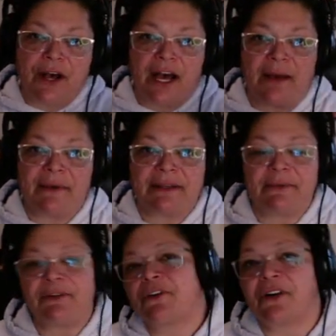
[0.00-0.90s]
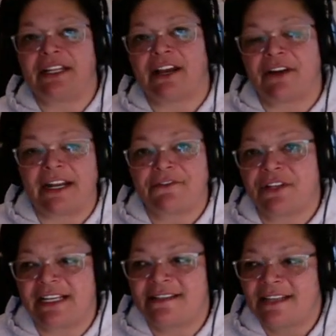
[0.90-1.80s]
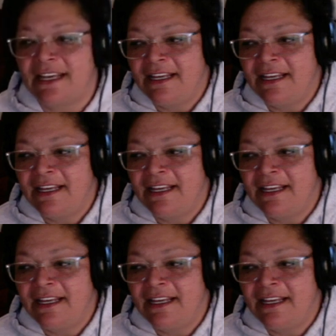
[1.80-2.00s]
Um, I'm going to be recording that right after this.